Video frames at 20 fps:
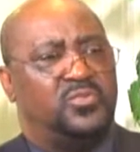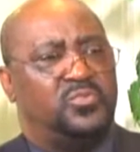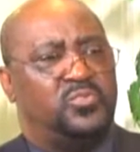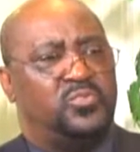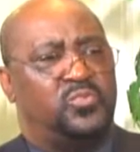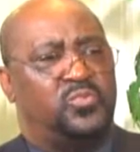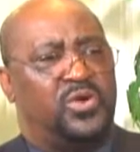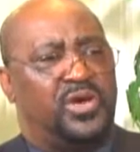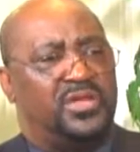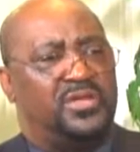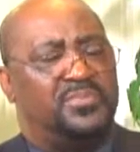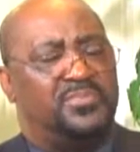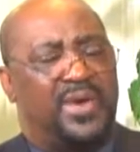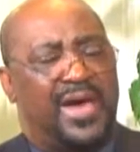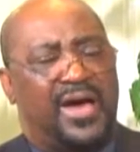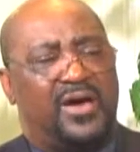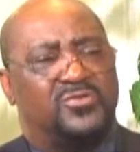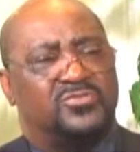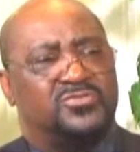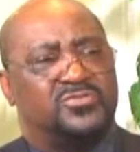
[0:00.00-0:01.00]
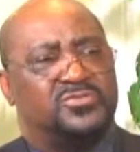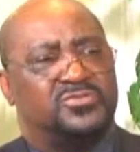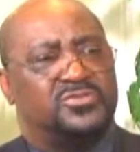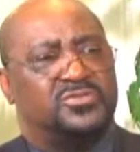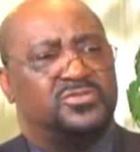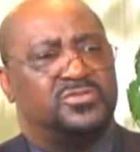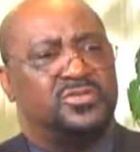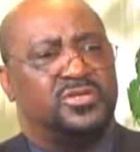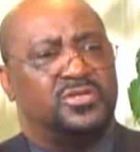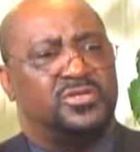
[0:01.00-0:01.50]
What about
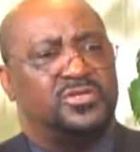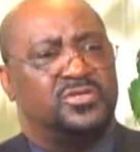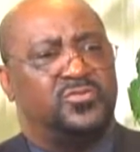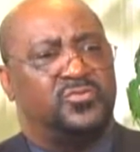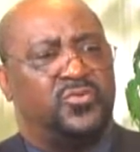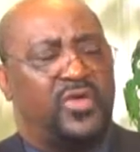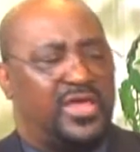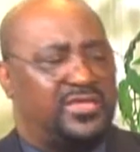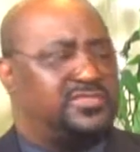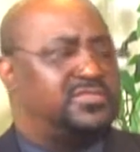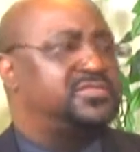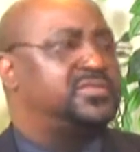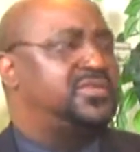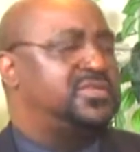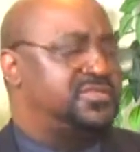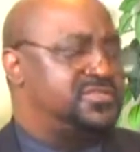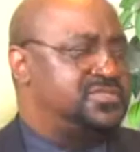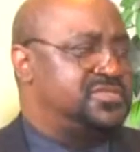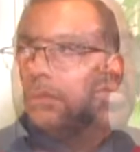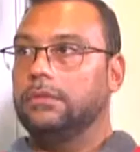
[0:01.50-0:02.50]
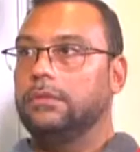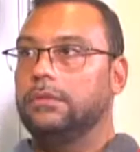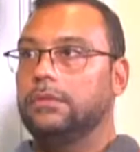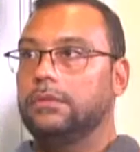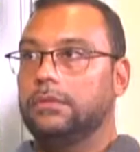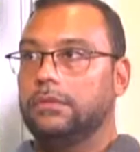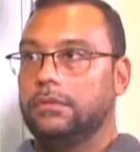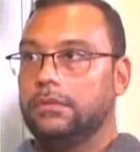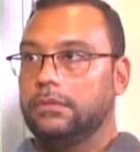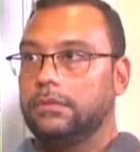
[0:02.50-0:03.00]
residency?
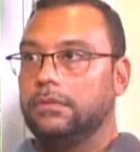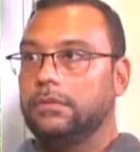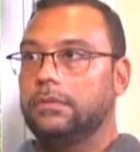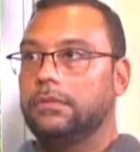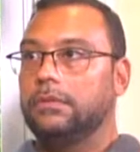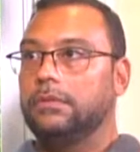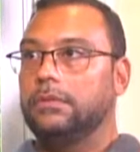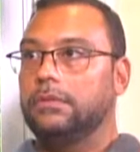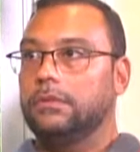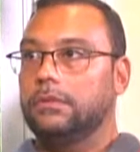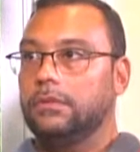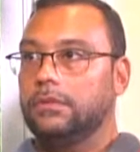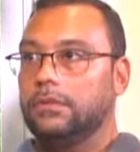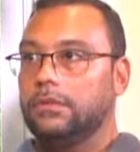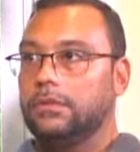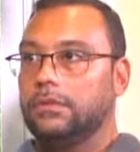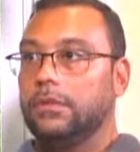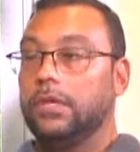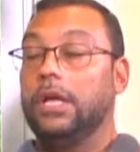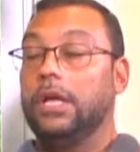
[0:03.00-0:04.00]
Is that an issue for you?